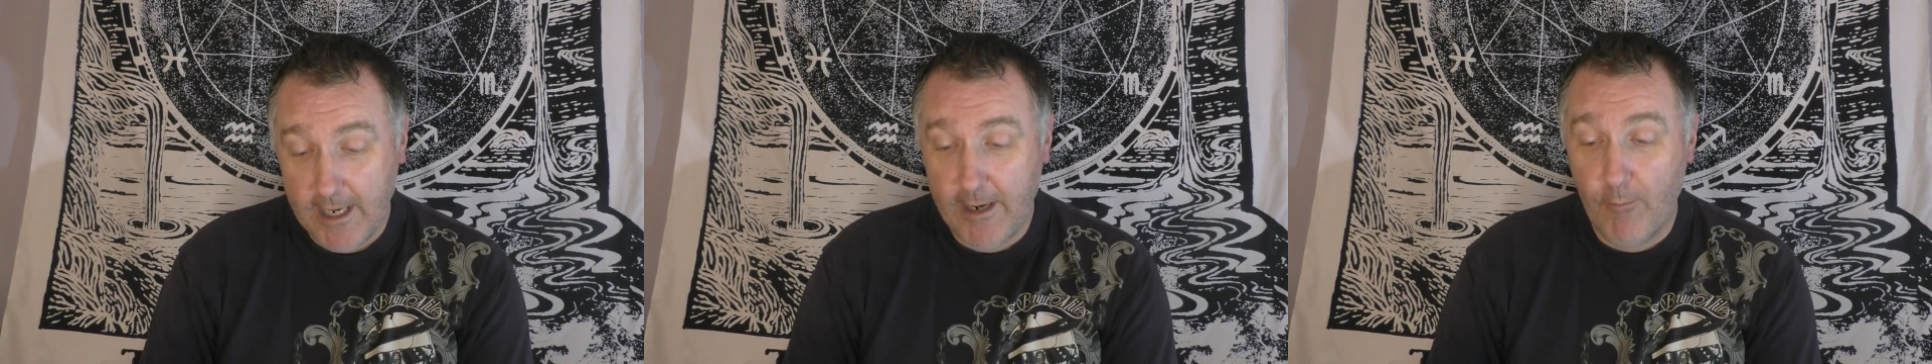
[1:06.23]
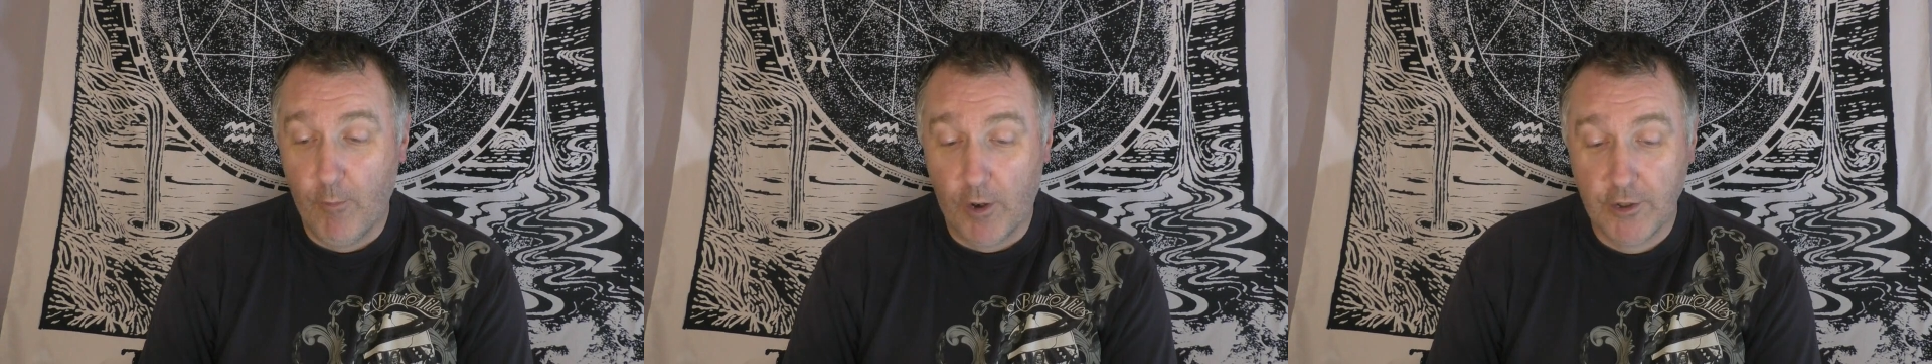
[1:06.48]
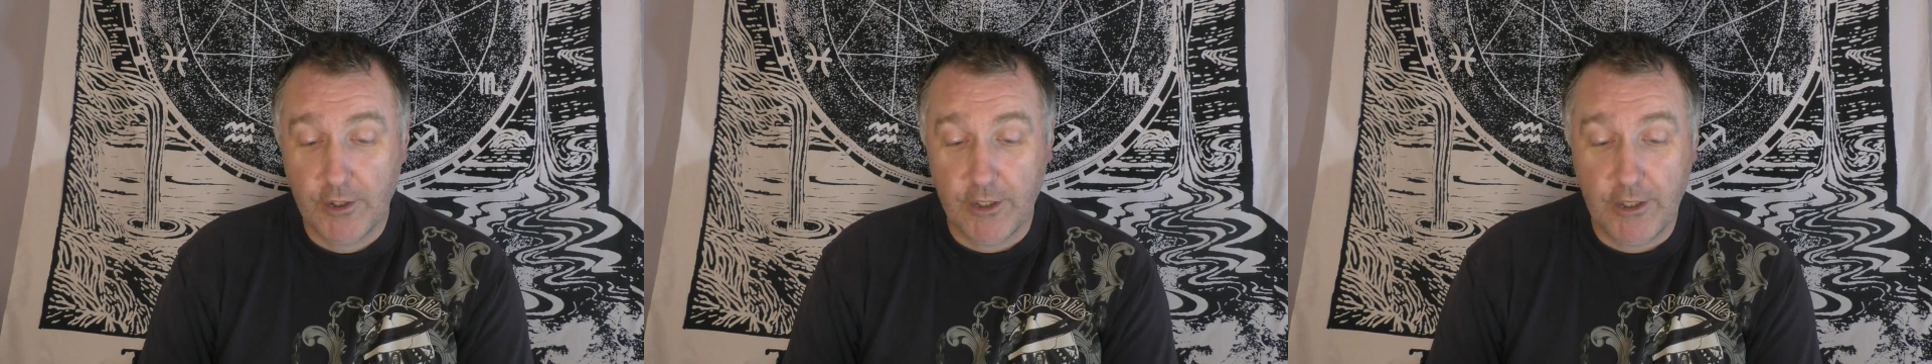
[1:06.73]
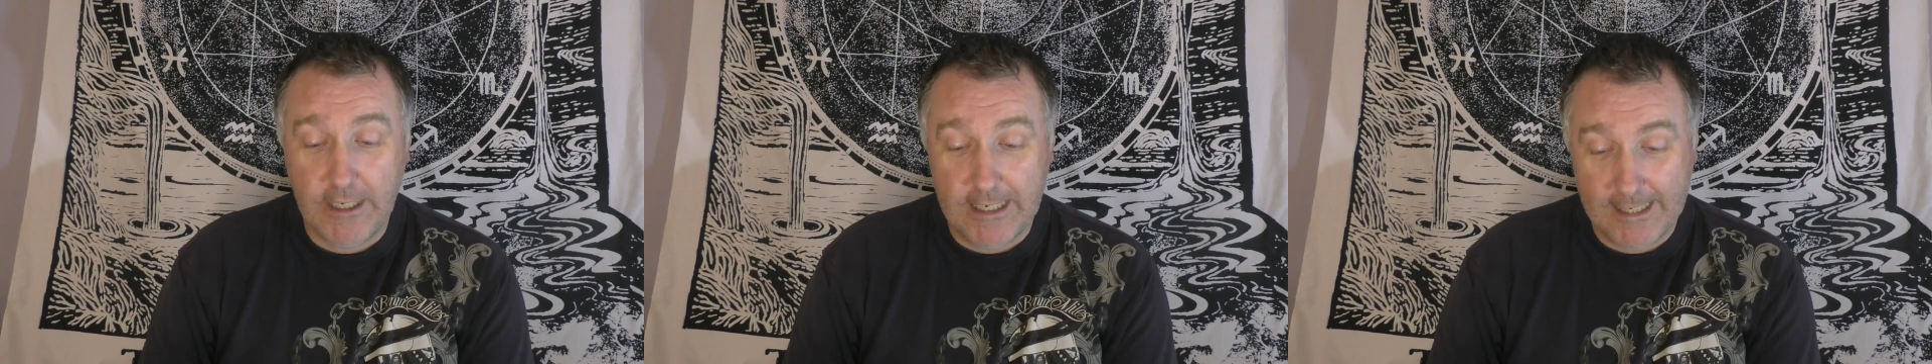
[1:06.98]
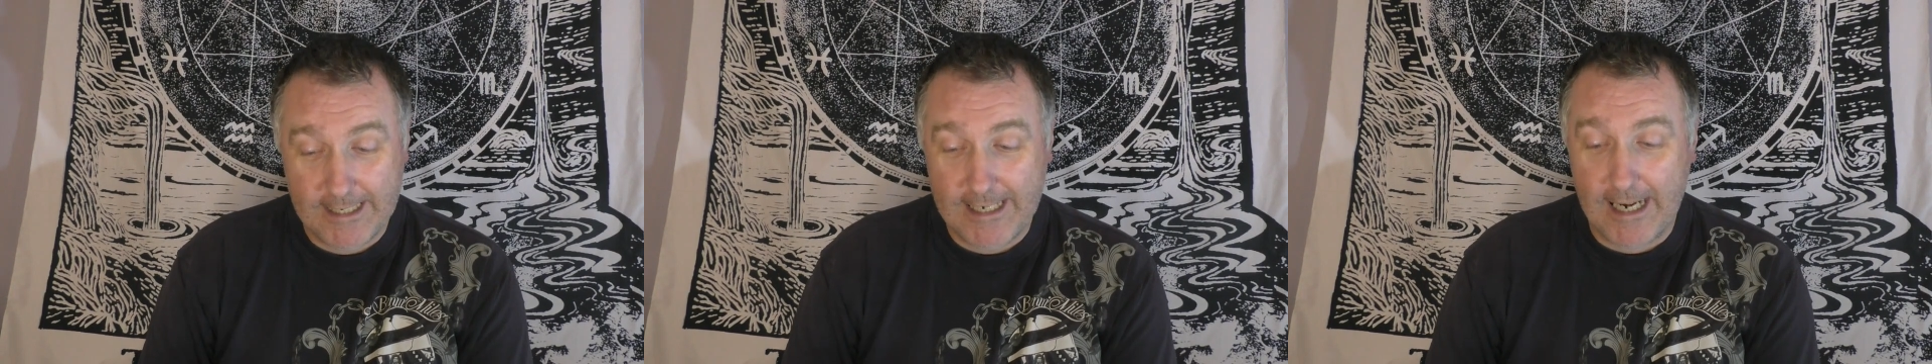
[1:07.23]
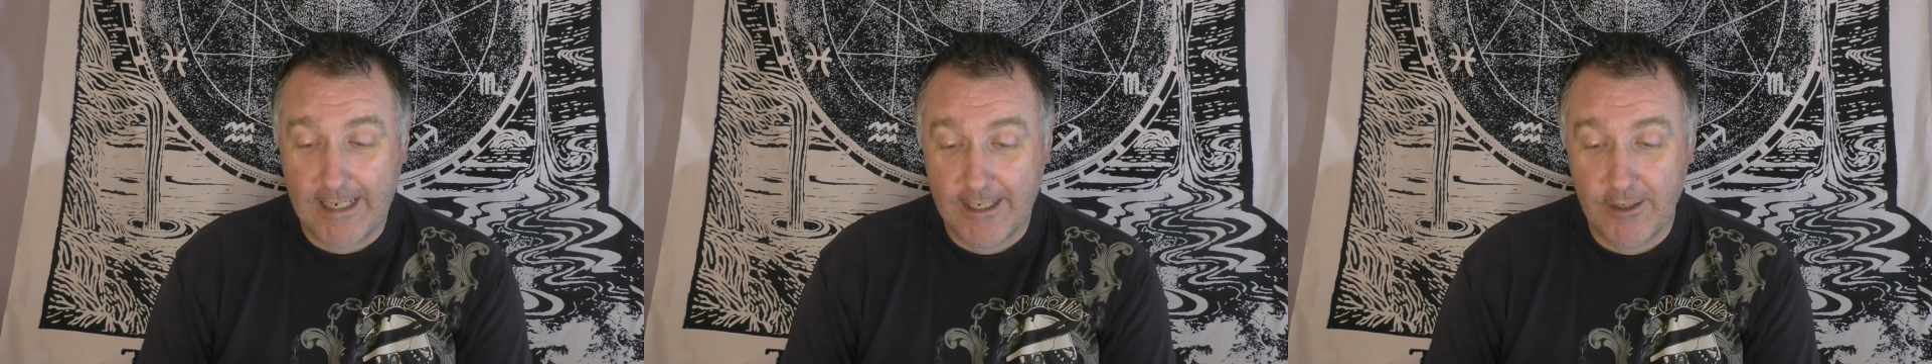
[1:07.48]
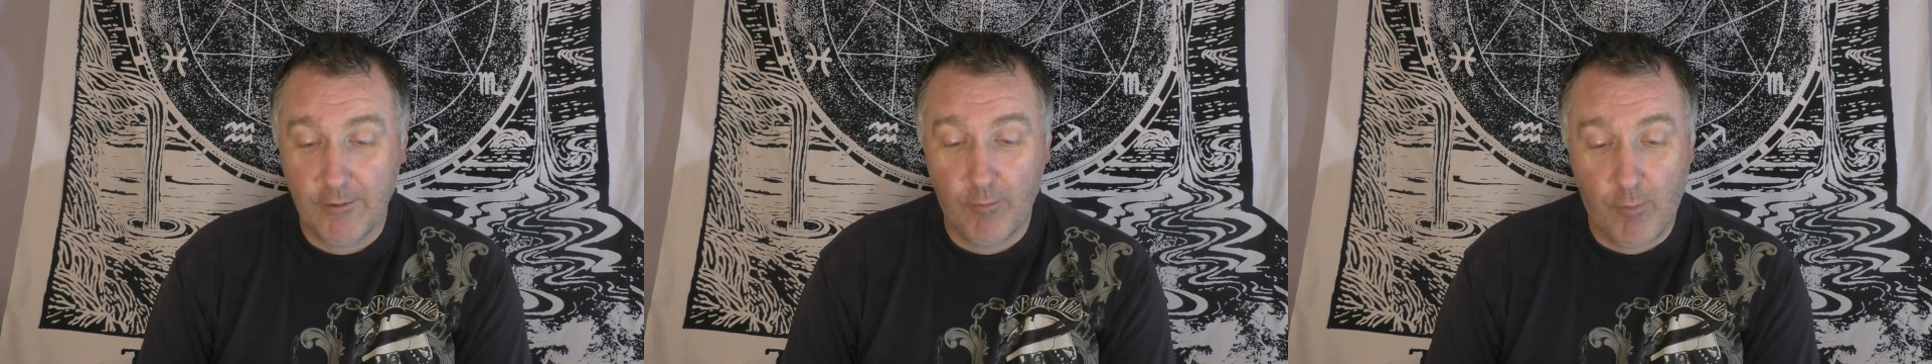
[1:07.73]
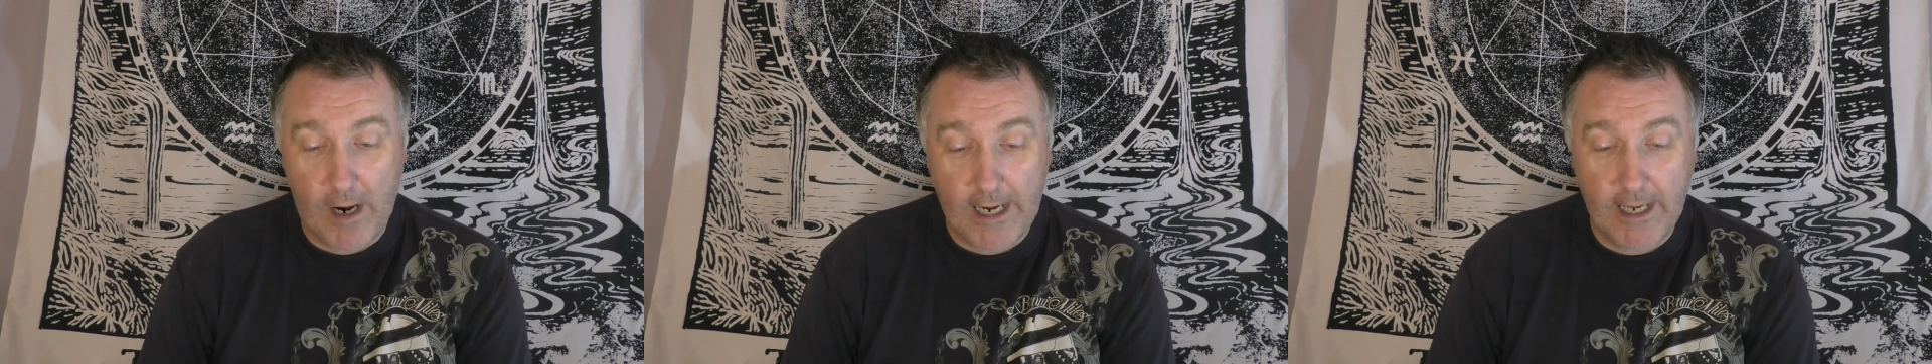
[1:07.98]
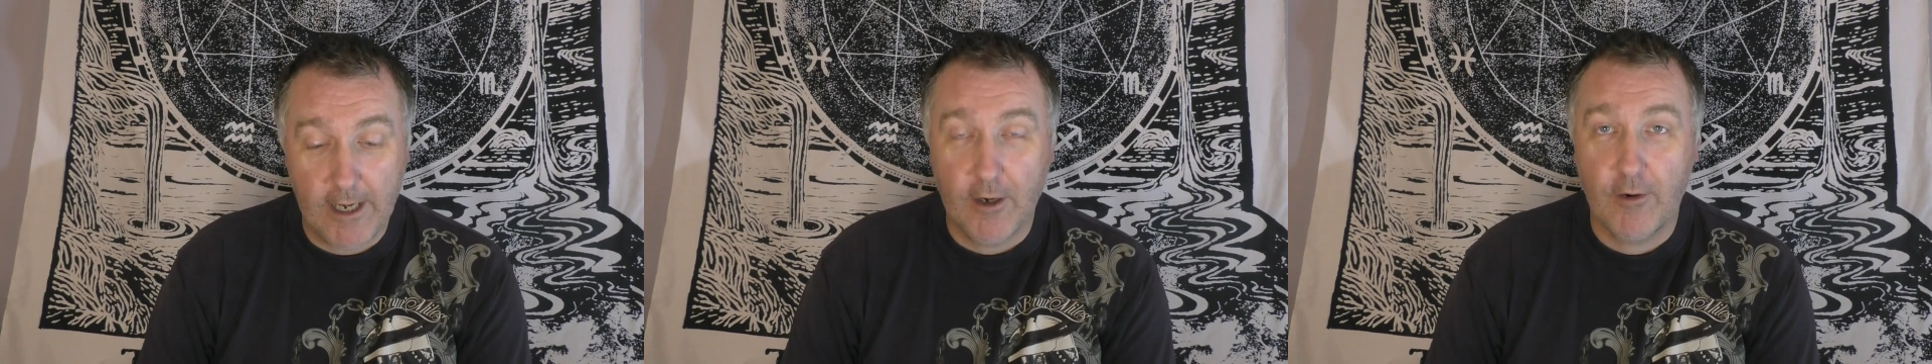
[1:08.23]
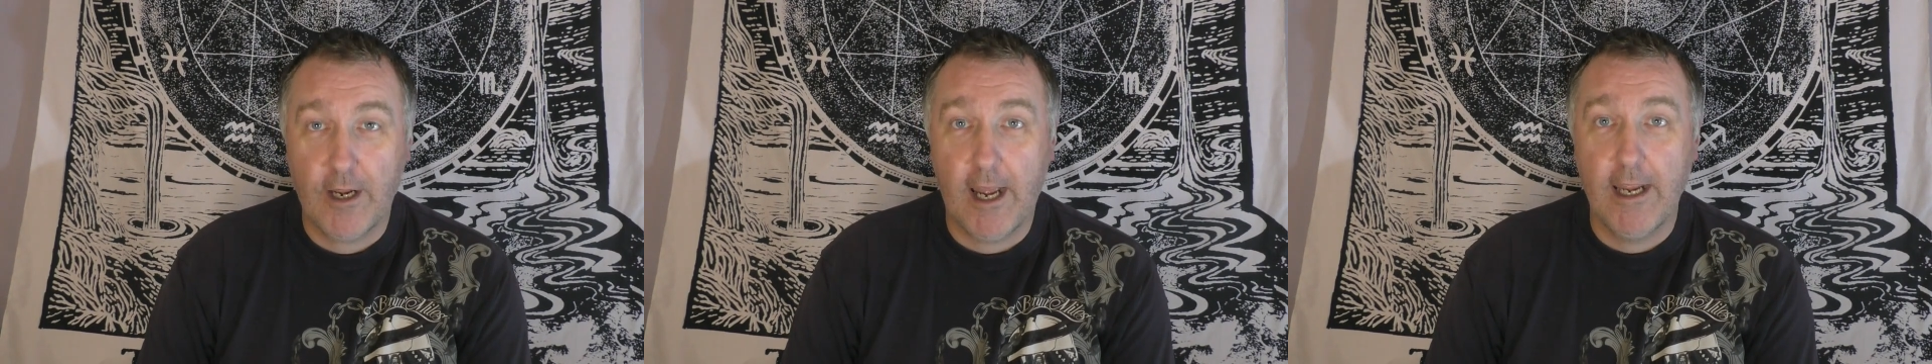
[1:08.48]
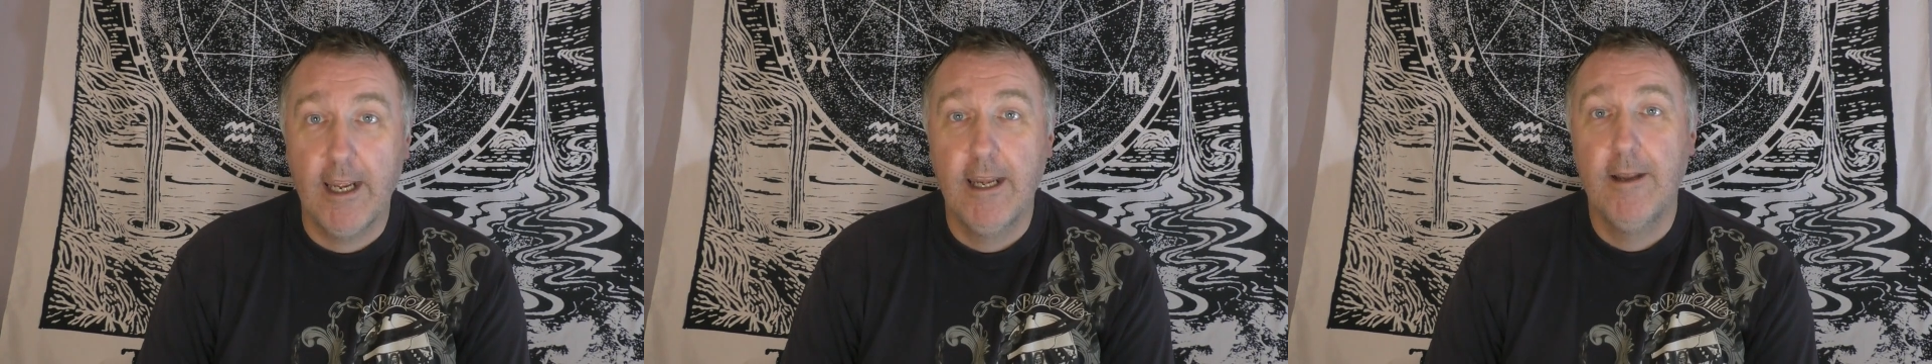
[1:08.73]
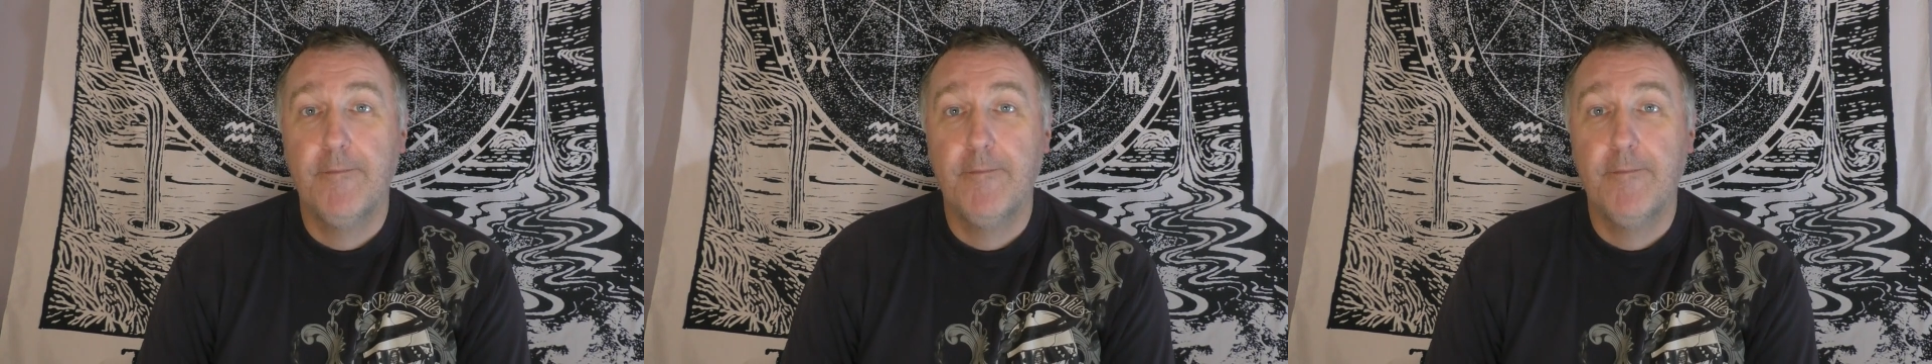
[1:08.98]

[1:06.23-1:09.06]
it wasn't your standard wire, okay?